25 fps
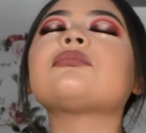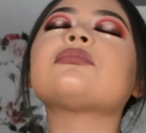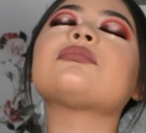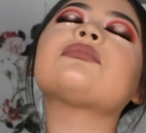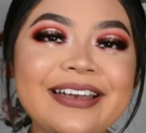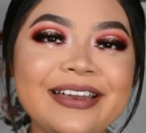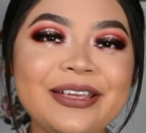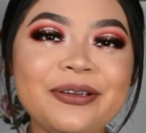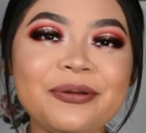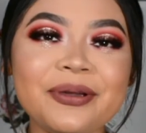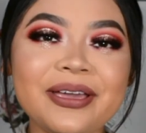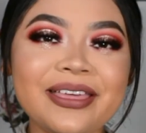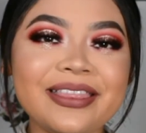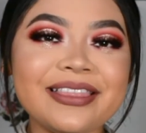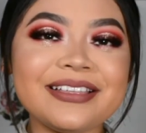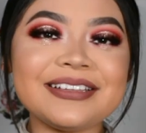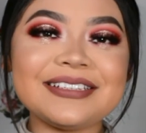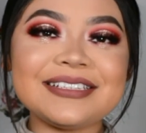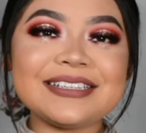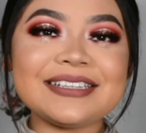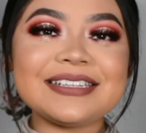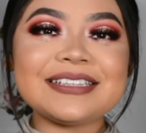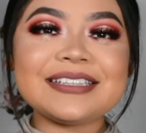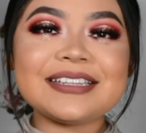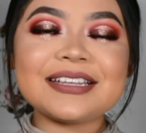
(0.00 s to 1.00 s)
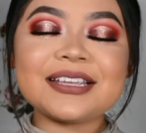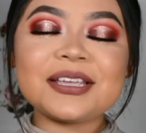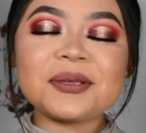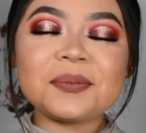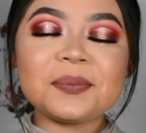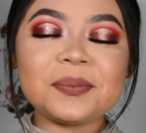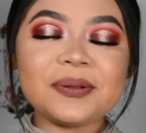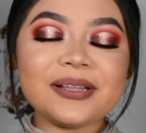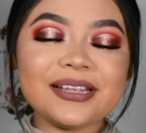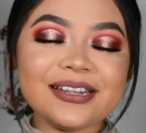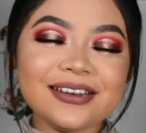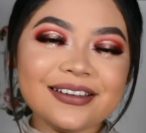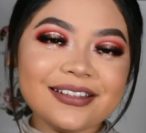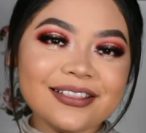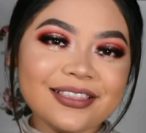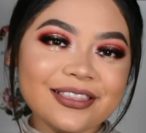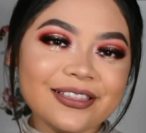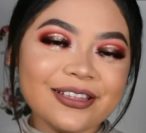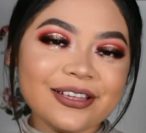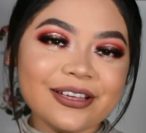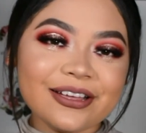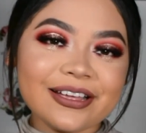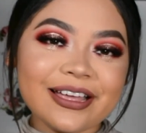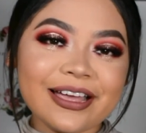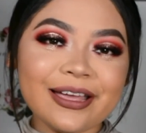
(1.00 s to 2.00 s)
Anyway, this is the completed
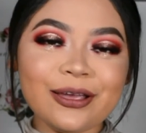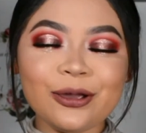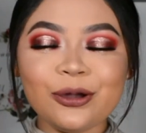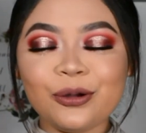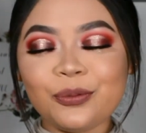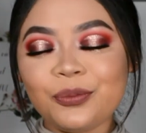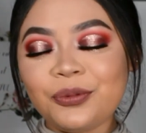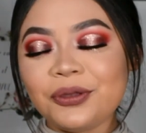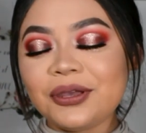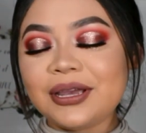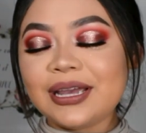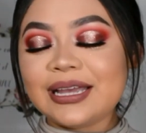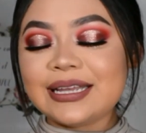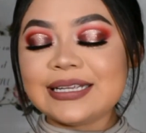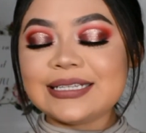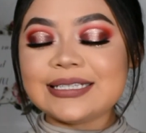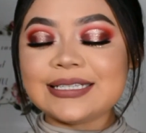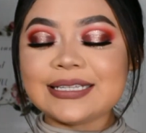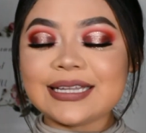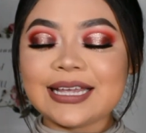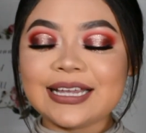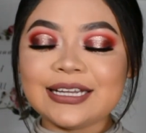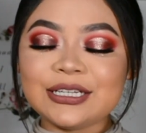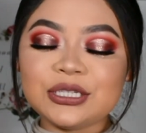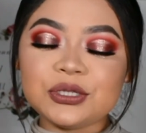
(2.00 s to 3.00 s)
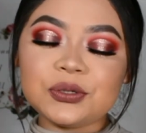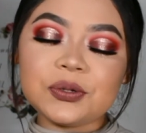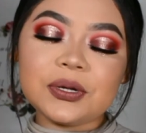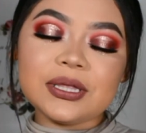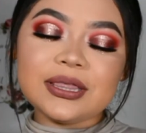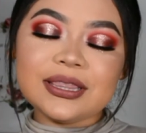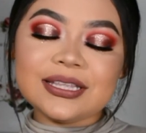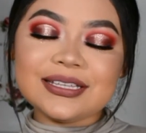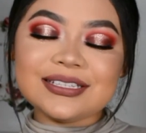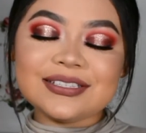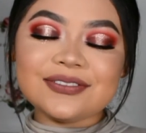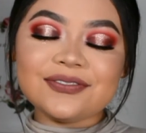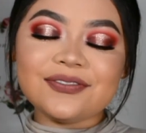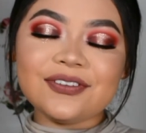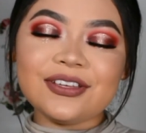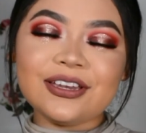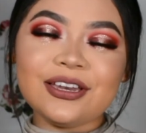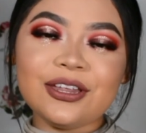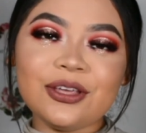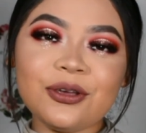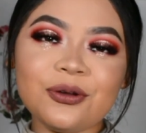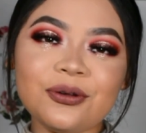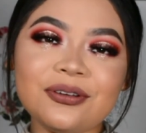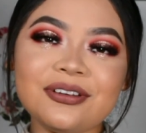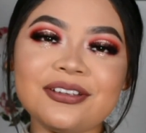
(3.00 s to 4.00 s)
look. I hope you guys enjoyed this
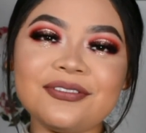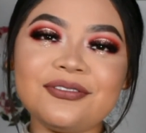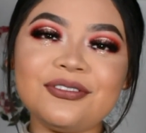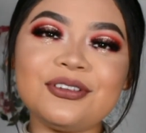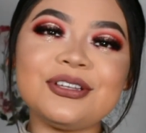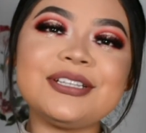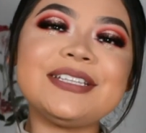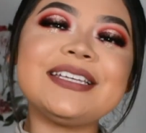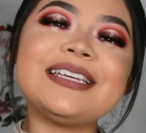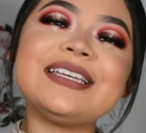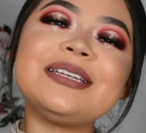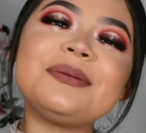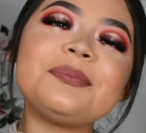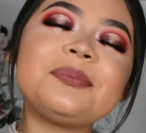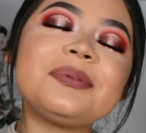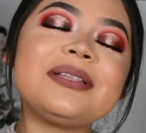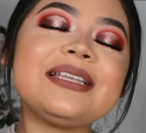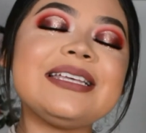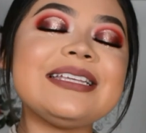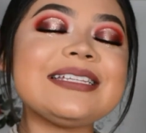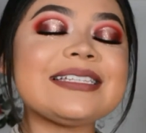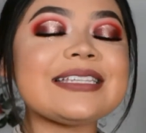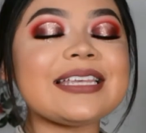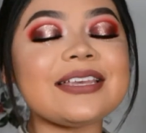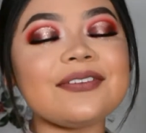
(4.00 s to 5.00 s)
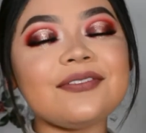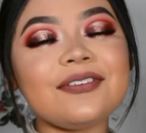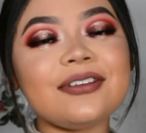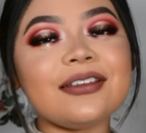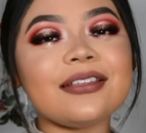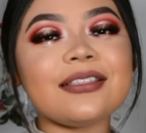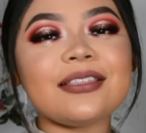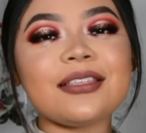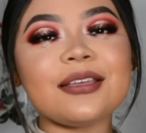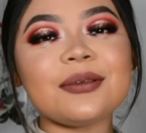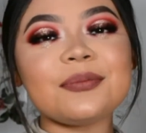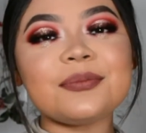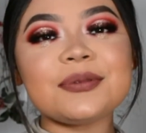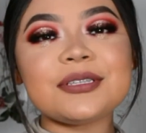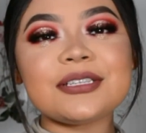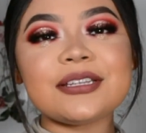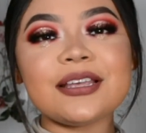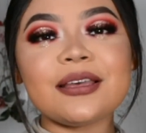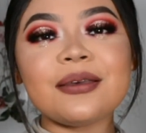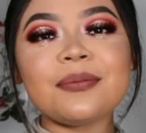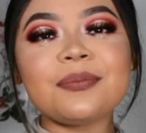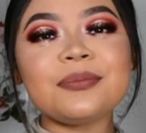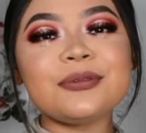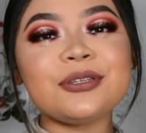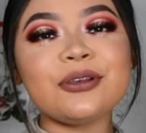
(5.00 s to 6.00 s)
video, and if you did, please give it a thumbs
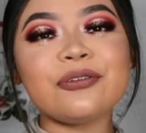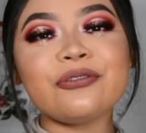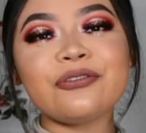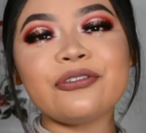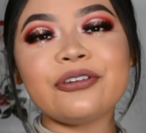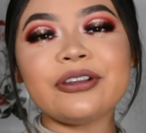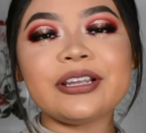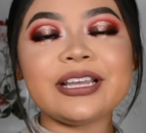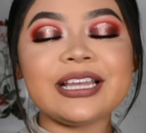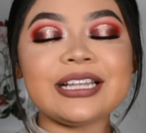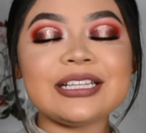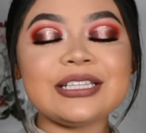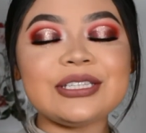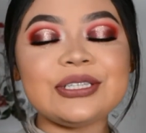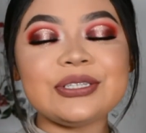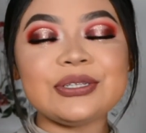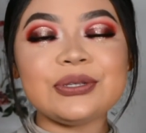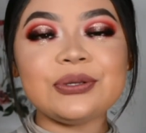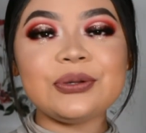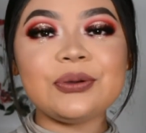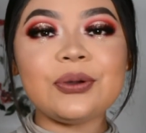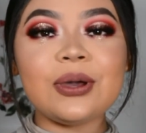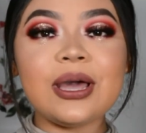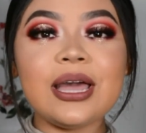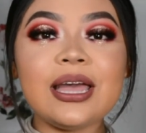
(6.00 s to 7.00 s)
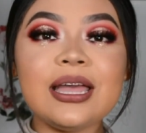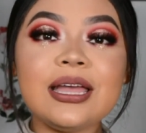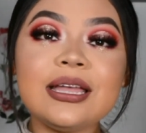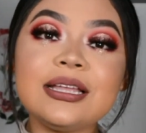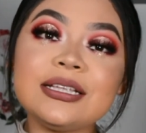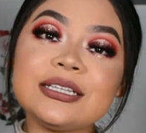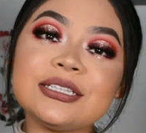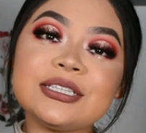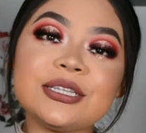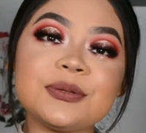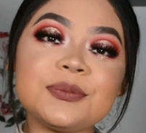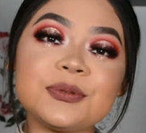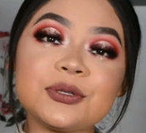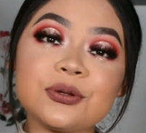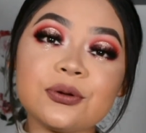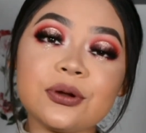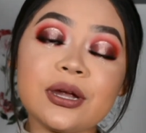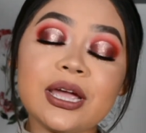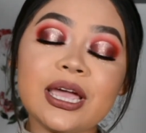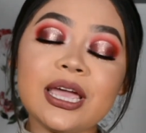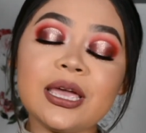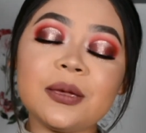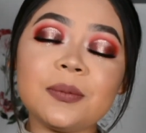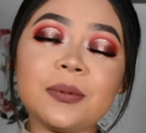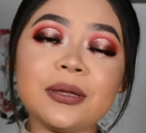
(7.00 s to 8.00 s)
up. Don't forget to
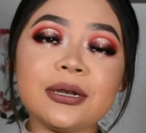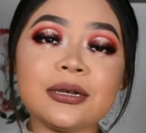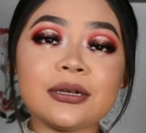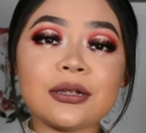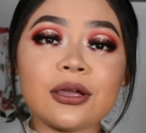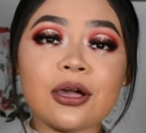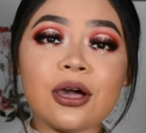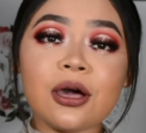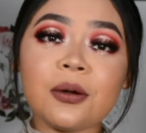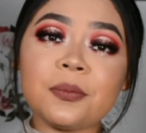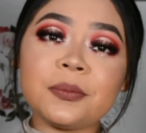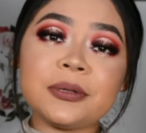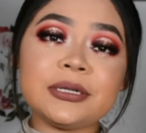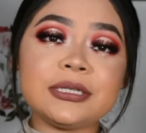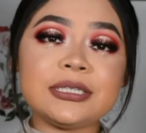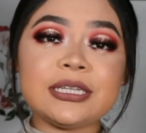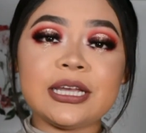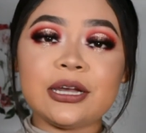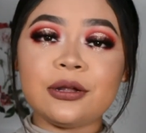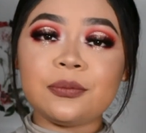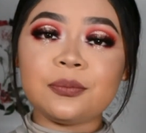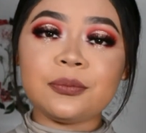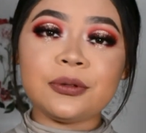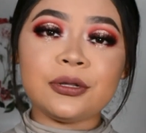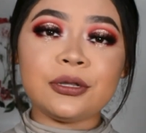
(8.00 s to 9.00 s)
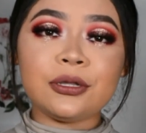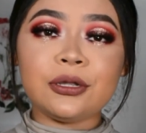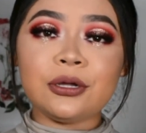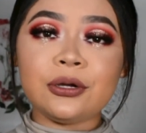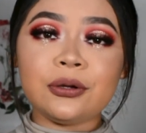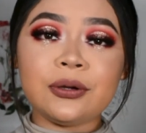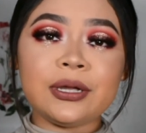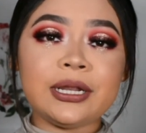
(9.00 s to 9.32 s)
subscribe and comment down below